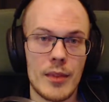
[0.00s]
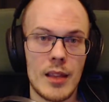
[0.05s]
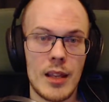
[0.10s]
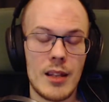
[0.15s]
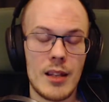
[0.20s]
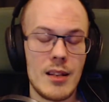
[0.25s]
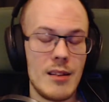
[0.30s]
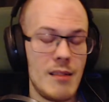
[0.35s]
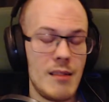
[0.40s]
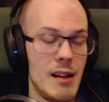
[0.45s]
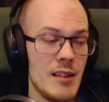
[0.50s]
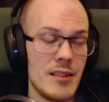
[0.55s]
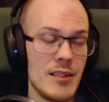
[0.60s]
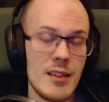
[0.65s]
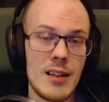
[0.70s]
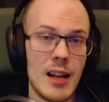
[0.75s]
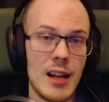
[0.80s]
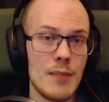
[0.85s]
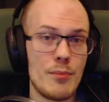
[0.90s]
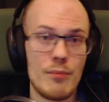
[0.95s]

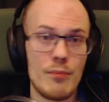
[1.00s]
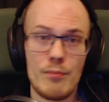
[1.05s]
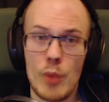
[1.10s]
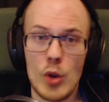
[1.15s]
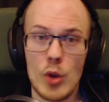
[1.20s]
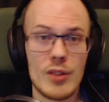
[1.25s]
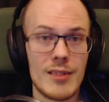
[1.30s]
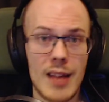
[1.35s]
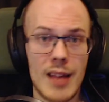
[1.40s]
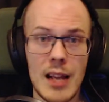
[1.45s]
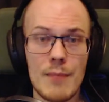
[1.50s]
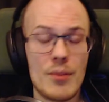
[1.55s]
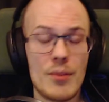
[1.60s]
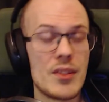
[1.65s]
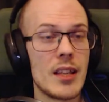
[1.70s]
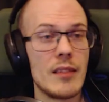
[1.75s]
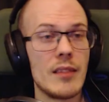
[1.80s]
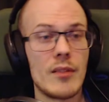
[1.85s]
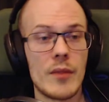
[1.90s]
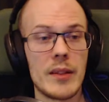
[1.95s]

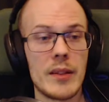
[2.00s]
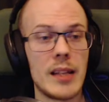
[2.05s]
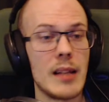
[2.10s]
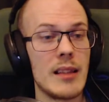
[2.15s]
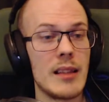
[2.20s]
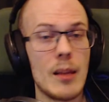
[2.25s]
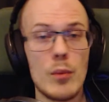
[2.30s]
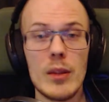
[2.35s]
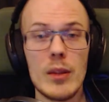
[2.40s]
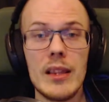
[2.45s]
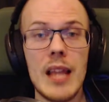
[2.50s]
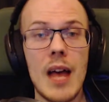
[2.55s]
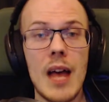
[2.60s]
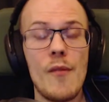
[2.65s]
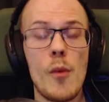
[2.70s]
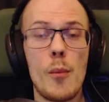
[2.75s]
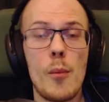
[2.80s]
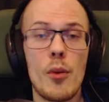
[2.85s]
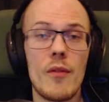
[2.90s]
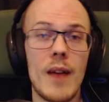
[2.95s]
99.9% of the time, they will never
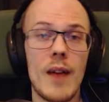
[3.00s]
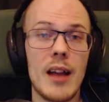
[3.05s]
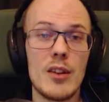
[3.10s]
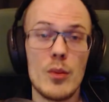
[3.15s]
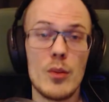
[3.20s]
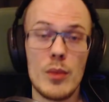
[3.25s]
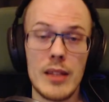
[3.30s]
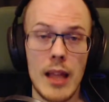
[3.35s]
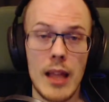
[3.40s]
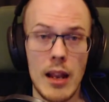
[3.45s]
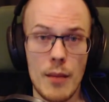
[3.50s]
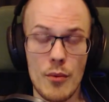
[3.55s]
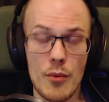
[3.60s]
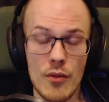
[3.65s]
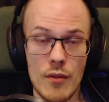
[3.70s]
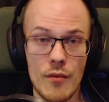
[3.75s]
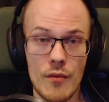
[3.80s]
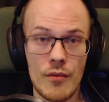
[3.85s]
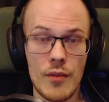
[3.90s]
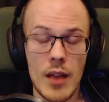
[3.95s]
provide you with any
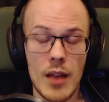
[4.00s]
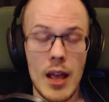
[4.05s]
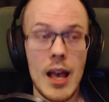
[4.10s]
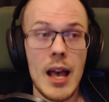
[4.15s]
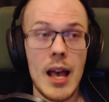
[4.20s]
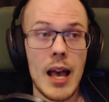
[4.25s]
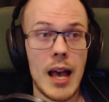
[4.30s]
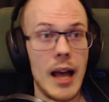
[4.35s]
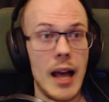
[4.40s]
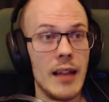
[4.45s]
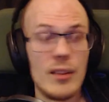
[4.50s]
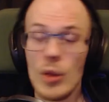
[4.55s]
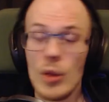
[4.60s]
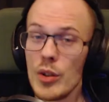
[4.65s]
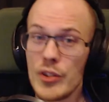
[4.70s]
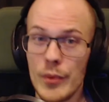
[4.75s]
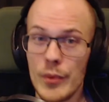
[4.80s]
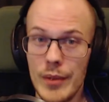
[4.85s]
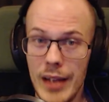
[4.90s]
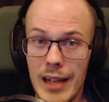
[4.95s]
proof. And
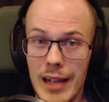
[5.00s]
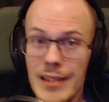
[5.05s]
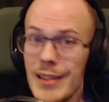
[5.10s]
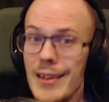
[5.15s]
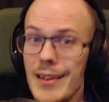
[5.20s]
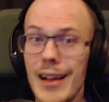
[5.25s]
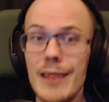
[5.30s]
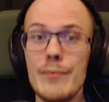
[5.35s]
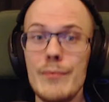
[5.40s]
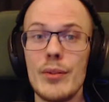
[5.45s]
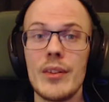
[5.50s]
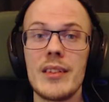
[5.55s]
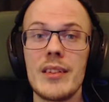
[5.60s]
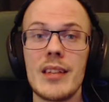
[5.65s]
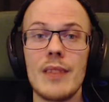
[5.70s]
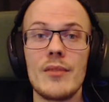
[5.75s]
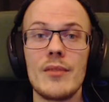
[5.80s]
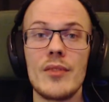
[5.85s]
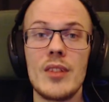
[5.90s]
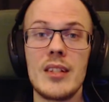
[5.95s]
also
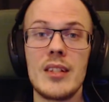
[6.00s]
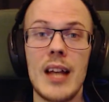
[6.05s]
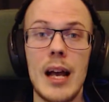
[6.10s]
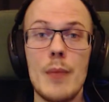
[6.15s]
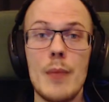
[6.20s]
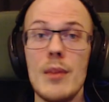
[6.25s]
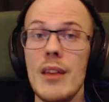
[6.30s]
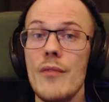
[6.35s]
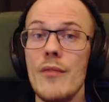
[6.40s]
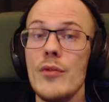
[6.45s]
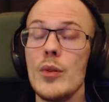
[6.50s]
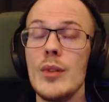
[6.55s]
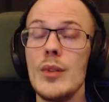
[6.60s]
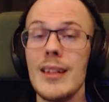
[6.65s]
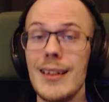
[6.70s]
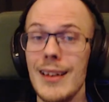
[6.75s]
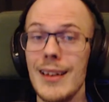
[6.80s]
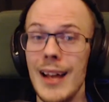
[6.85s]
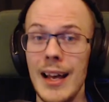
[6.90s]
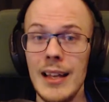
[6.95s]
99% of the time, if you
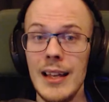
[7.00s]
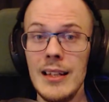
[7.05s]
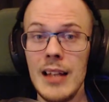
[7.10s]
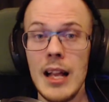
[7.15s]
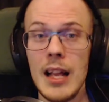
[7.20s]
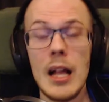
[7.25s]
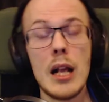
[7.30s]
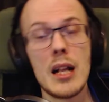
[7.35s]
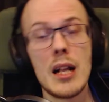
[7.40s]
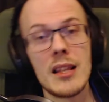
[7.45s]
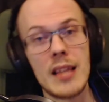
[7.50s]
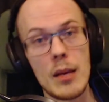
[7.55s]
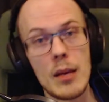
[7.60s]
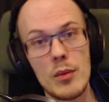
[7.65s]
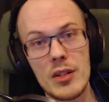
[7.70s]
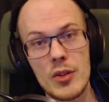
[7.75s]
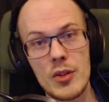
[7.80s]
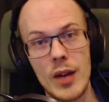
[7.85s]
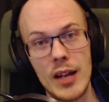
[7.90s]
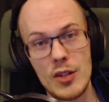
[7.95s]
decline, they will
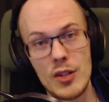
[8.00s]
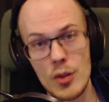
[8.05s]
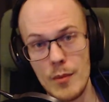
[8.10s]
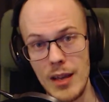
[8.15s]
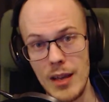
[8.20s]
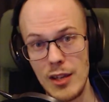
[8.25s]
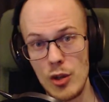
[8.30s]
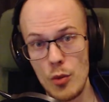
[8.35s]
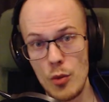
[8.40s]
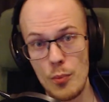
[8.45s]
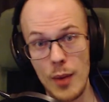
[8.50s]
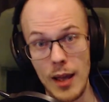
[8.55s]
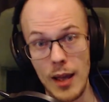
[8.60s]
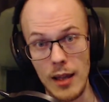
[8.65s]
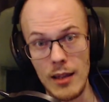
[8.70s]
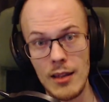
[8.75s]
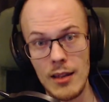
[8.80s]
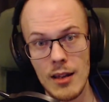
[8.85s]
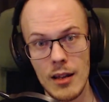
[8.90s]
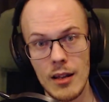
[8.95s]
try to make you
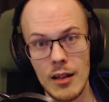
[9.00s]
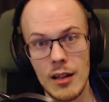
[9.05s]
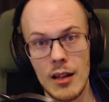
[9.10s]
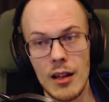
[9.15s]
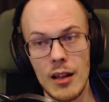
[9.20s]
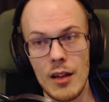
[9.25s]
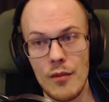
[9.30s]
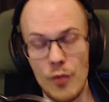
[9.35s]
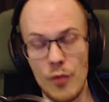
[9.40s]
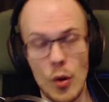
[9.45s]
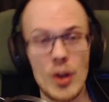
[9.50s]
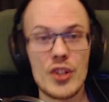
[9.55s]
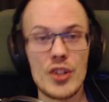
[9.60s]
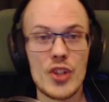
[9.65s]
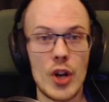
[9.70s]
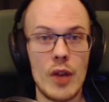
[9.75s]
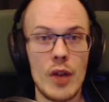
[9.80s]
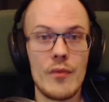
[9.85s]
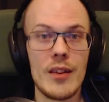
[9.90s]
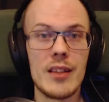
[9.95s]
pay for a
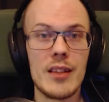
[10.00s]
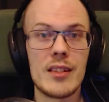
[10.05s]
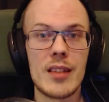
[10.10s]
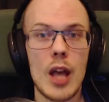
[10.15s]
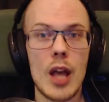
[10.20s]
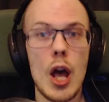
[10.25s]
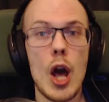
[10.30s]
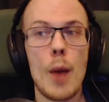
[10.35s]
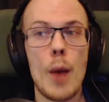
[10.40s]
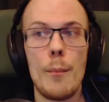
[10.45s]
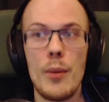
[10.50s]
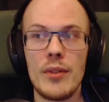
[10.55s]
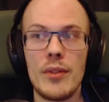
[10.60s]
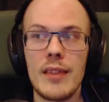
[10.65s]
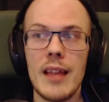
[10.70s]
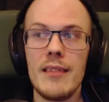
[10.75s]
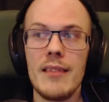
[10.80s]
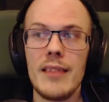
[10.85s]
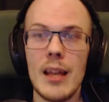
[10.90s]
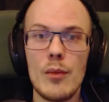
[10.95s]
service, but
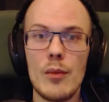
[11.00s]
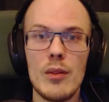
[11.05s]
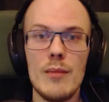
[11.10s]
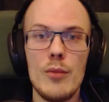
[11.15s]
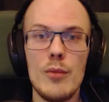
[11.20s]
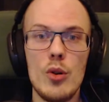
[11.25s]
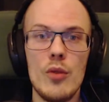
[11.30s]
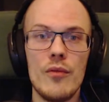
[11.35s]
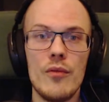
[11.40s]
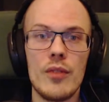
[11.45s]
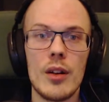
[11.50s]
then they will move